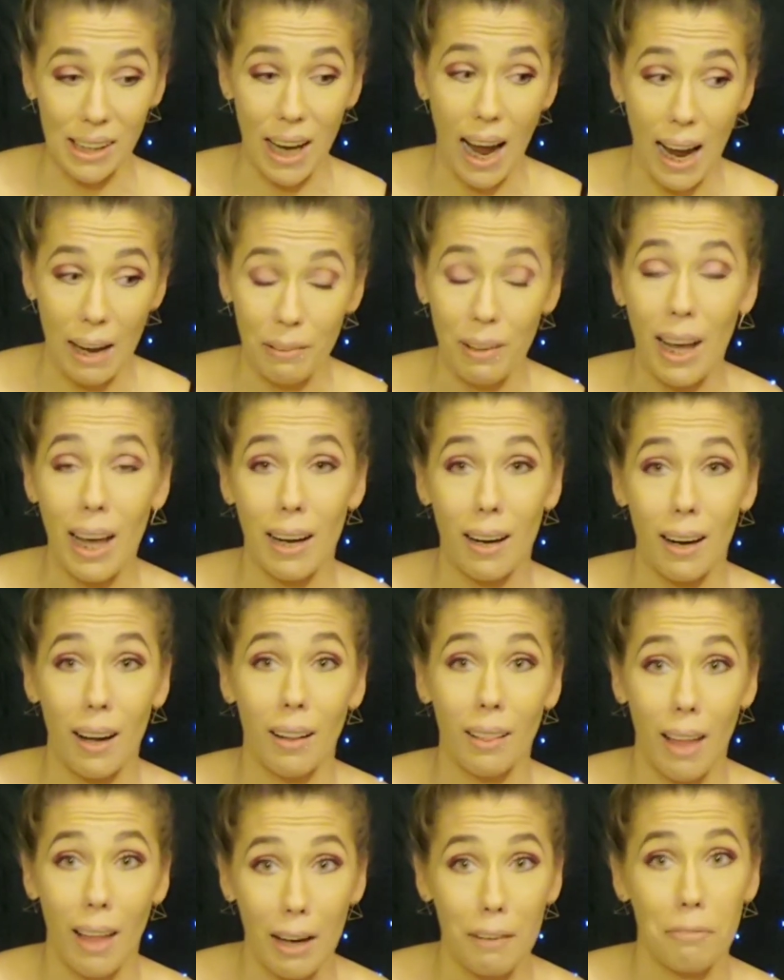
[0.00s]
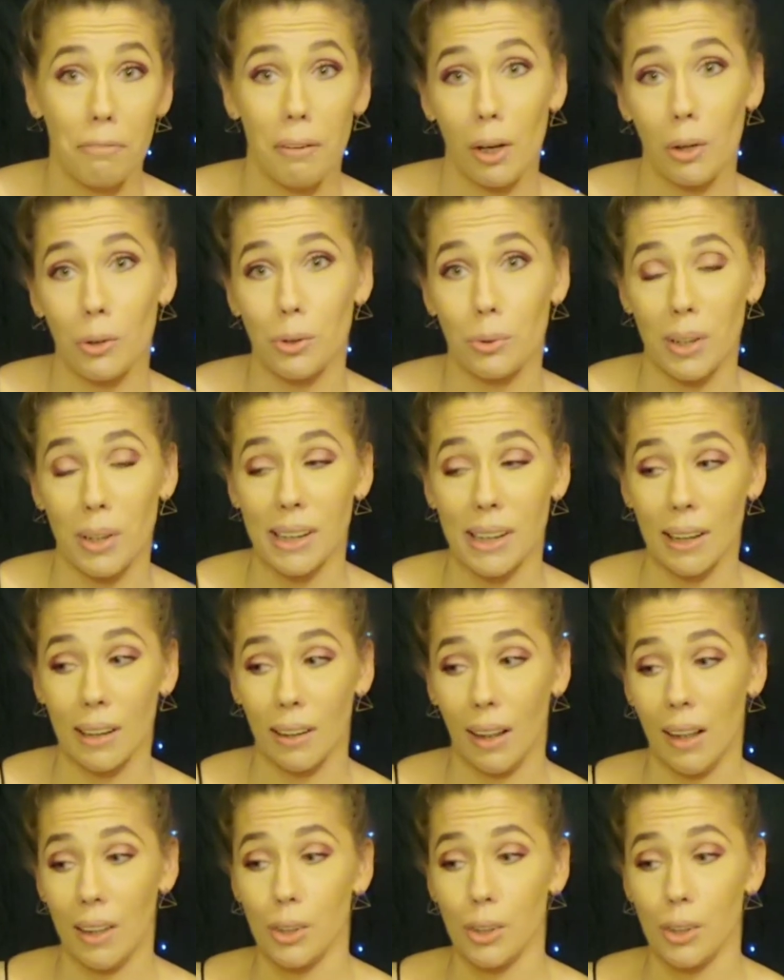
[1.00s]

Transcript: I've had a lot of fails recently.